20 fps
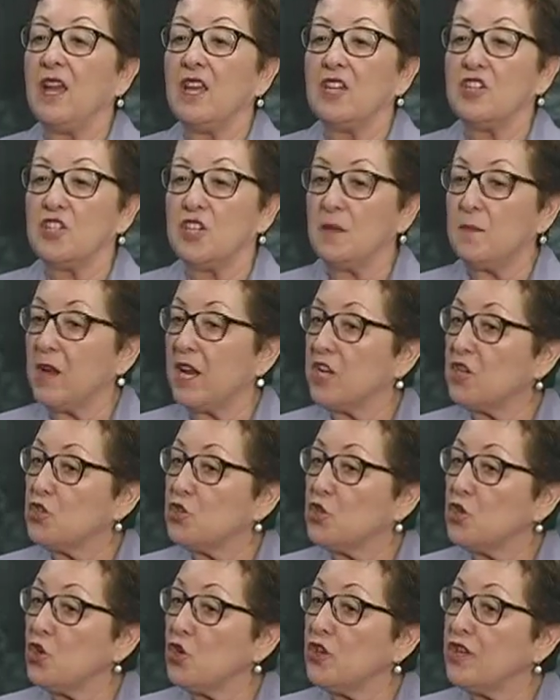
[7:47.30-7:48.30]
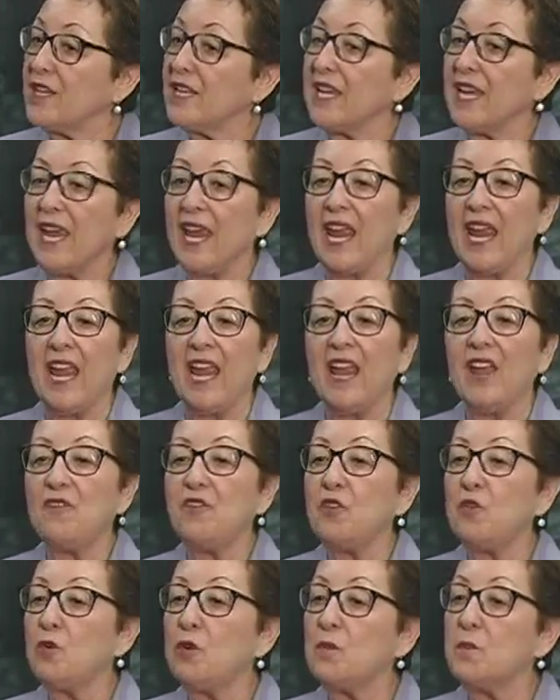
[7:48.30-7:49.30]
She made sure that
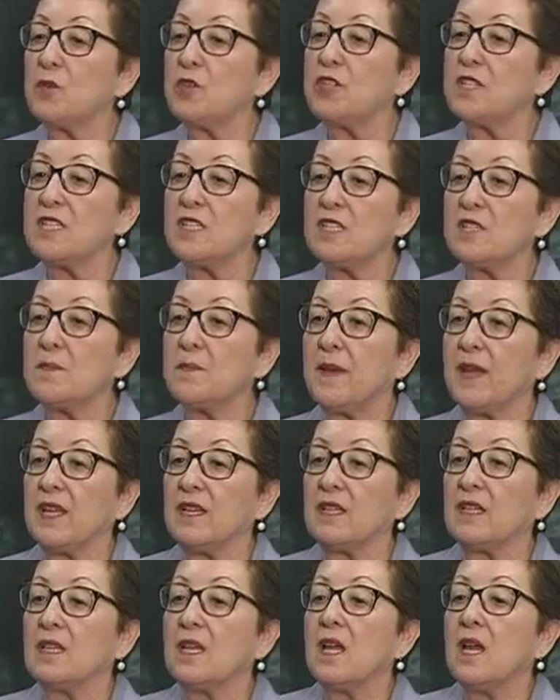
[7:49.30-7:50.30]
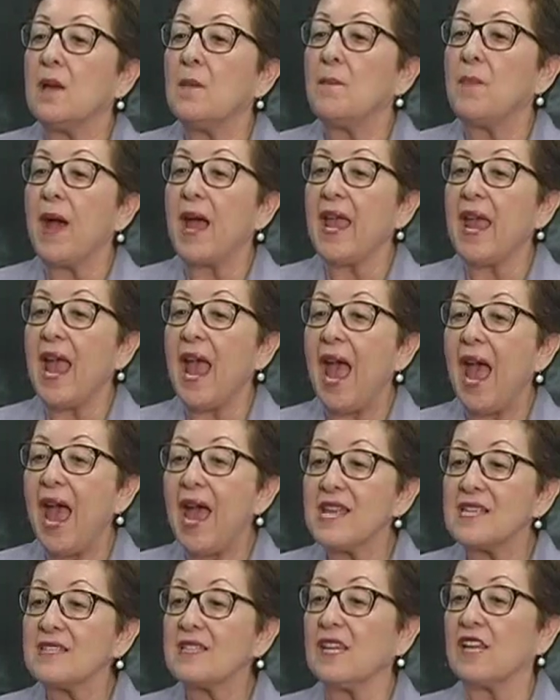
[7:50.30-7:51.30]
everyone participated by
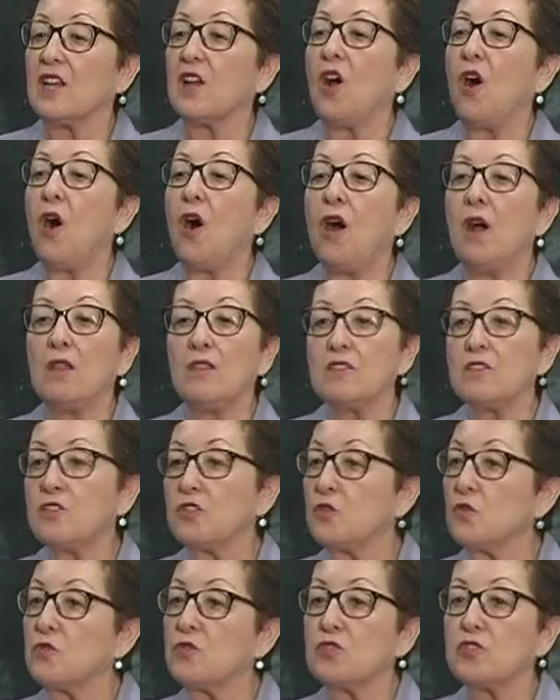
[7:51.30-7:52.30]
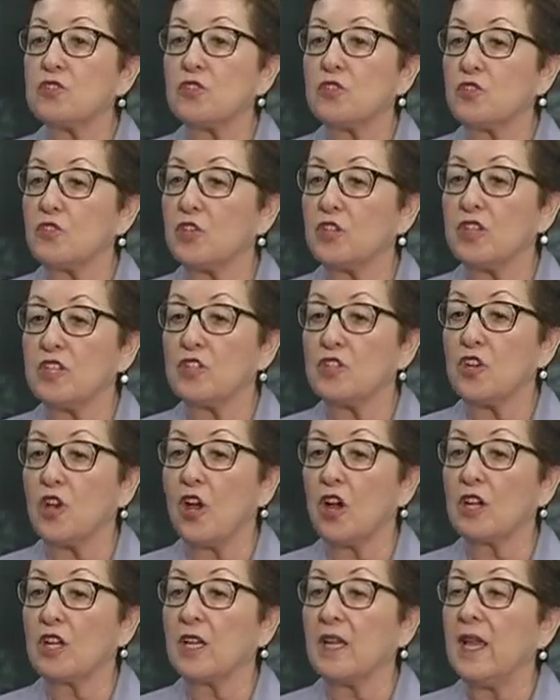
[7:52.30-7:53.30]
asking all the students to turn and
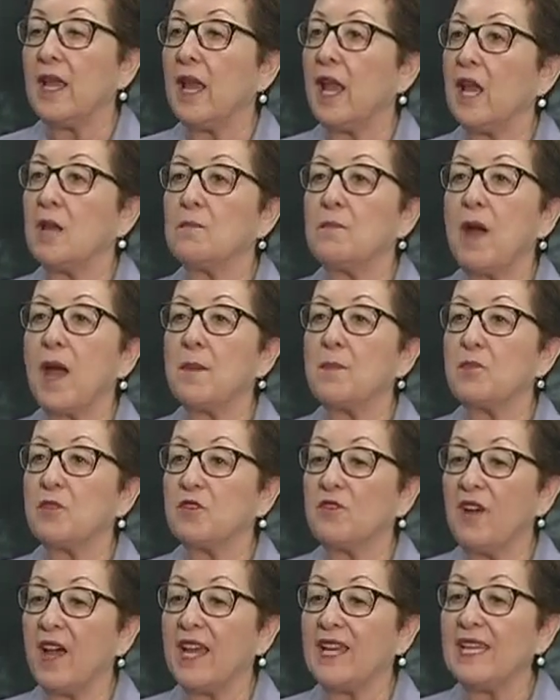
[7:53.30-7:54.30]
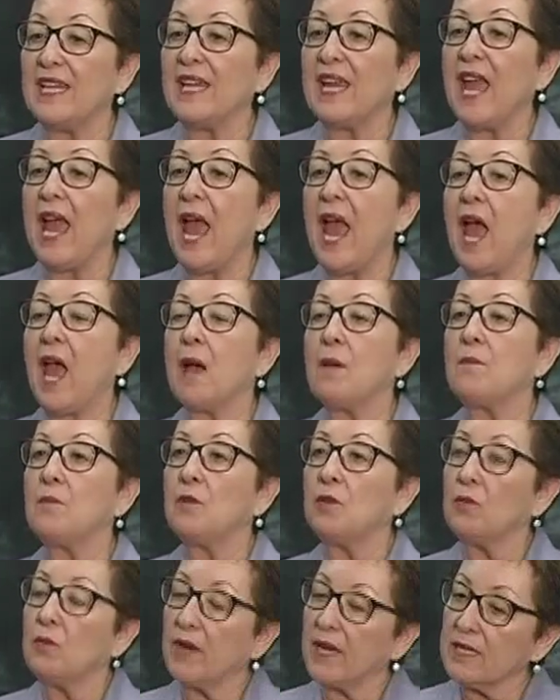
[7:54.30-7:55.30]
talk and by providing
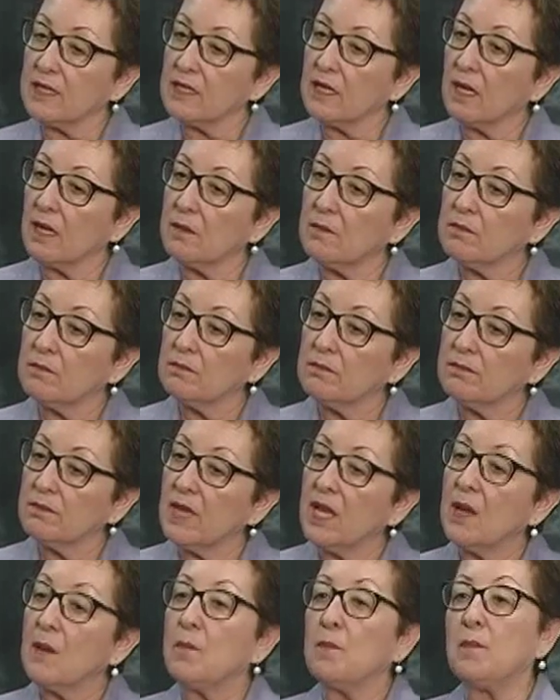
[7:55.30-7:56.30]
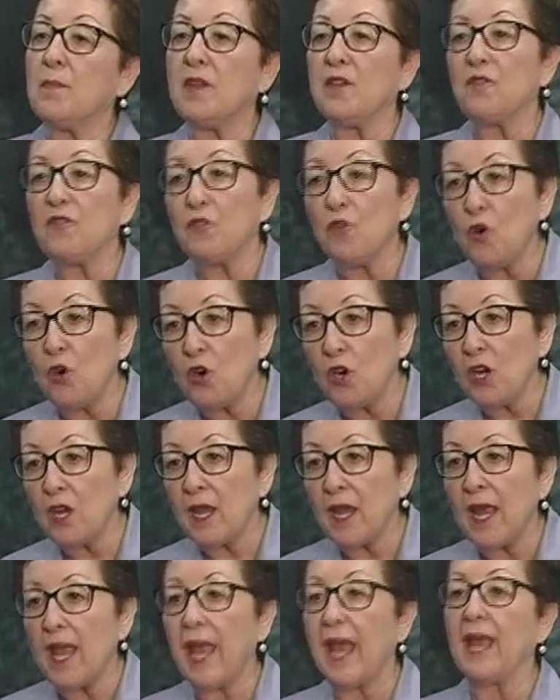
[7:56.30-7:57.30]
ample wait time before
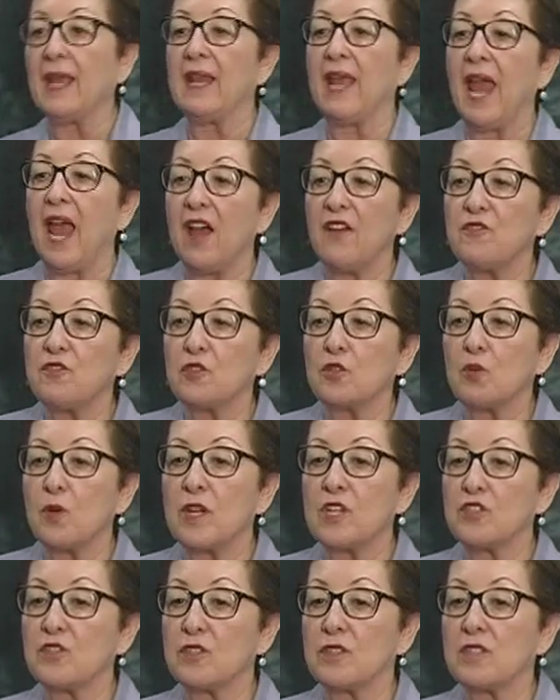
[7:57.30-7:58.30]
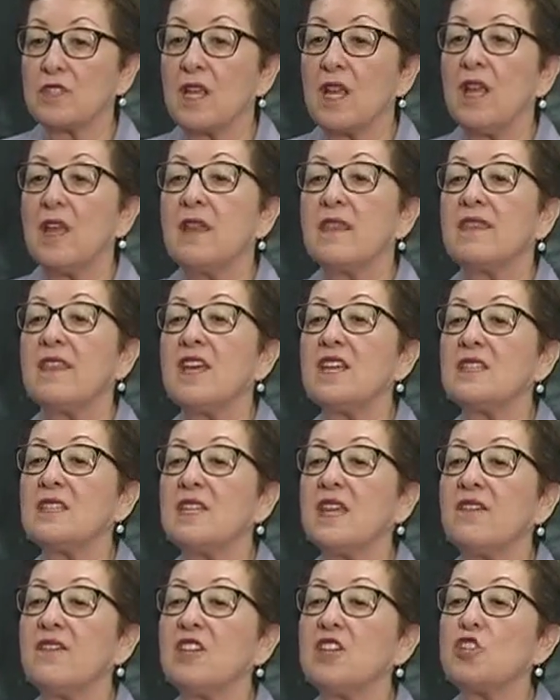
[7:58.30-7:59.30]
and after questions, thus
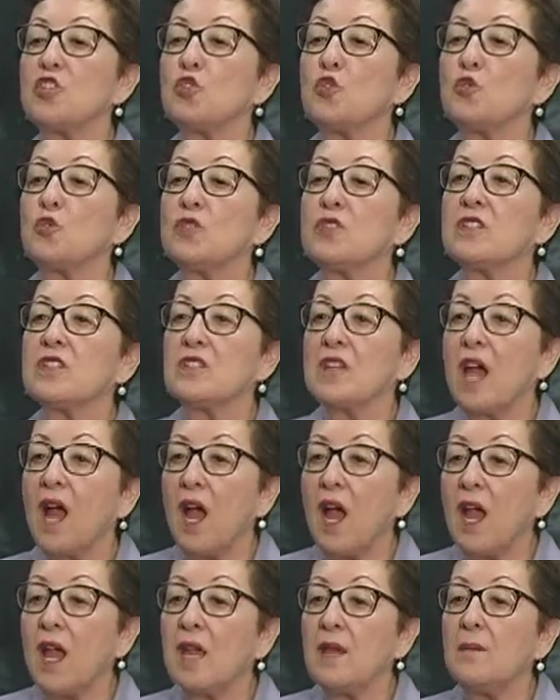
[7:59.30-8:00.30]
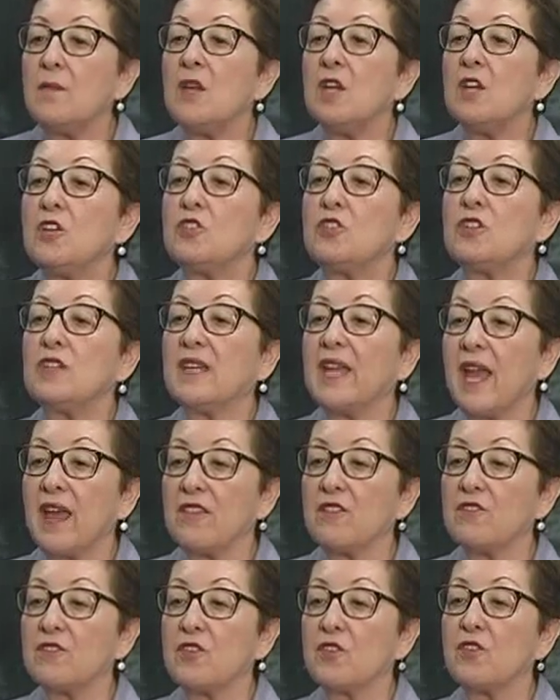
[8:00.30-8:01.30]
giving students time to
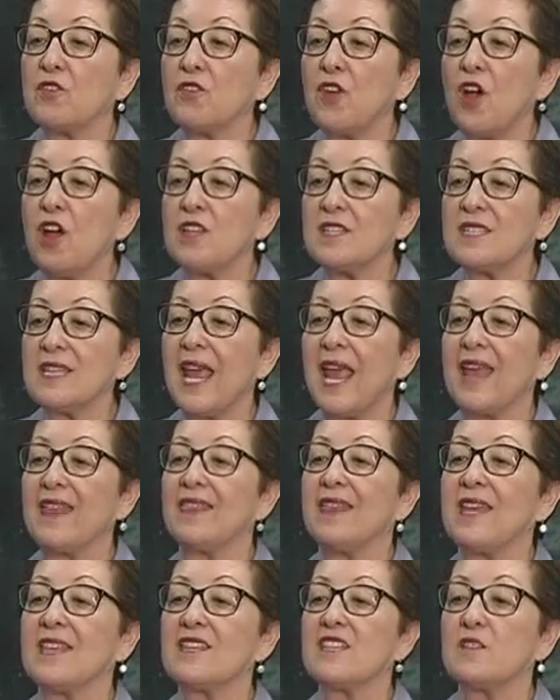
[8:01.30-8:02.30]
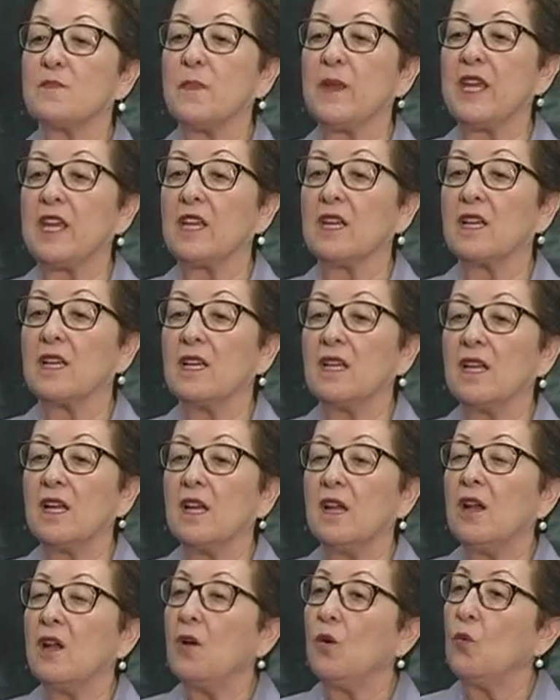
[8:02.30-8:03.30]
gather their thoughts and then speak.
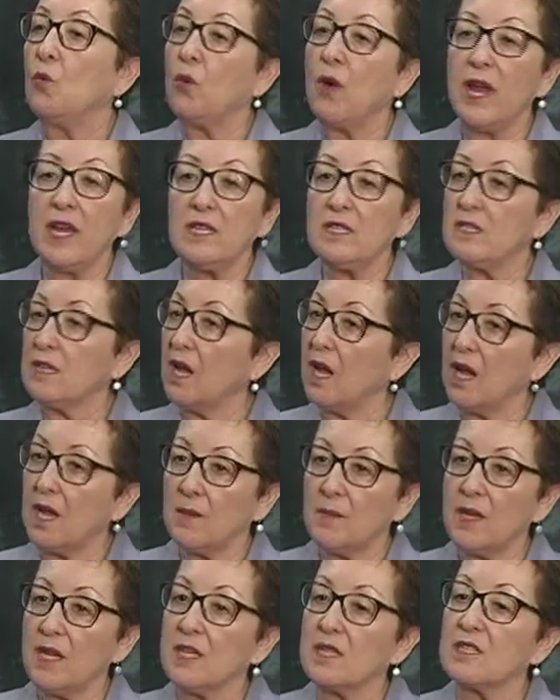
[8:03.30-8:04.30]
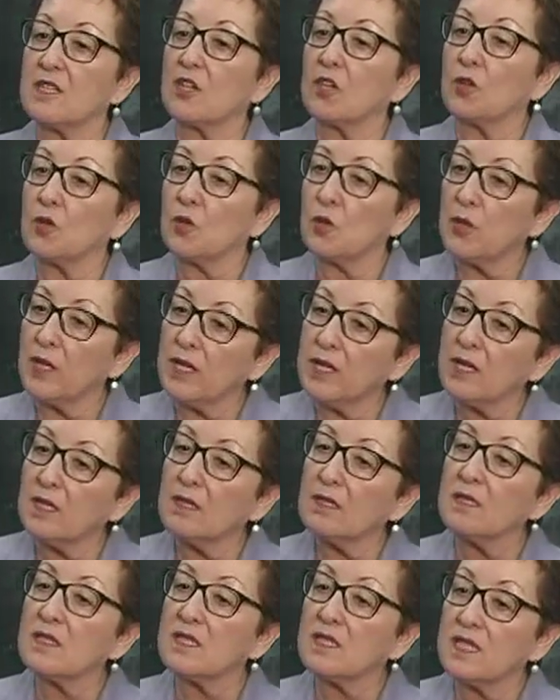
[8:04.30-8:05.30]
Wait time is a
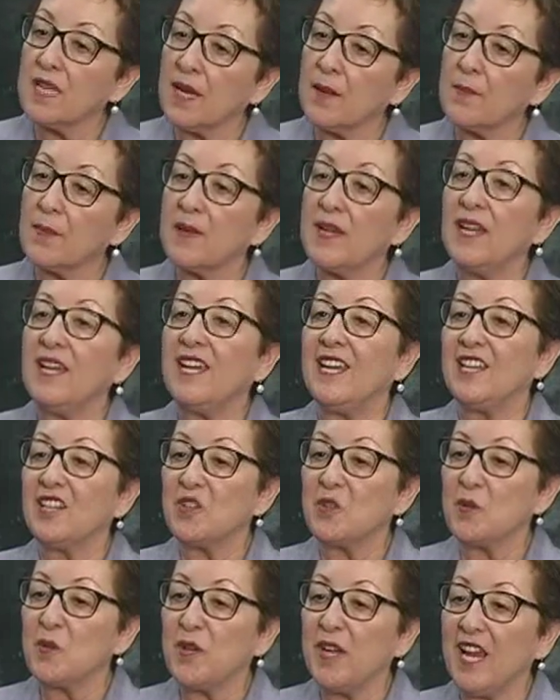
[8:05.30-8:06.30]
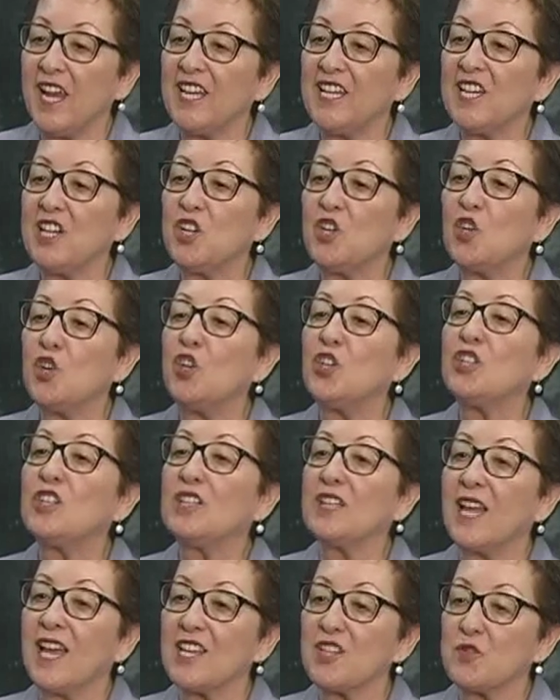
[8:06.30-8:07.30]
critical step in creating good
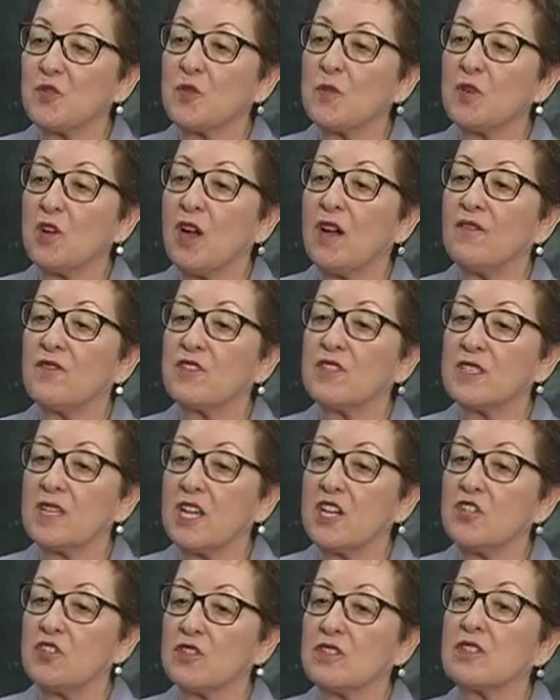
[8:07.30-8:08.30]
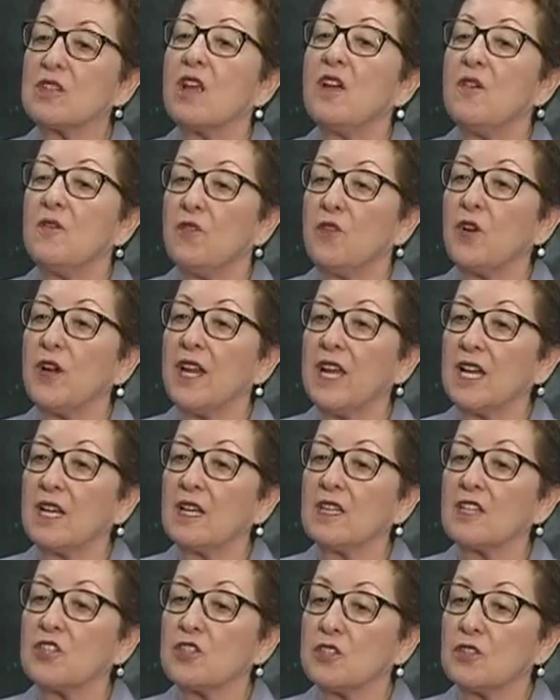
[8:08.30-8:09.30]
classroom conversation for
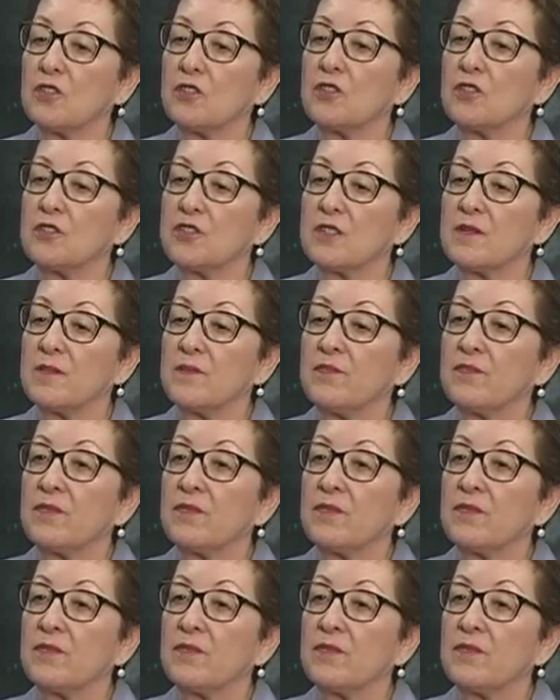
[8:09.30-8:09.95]
English learners.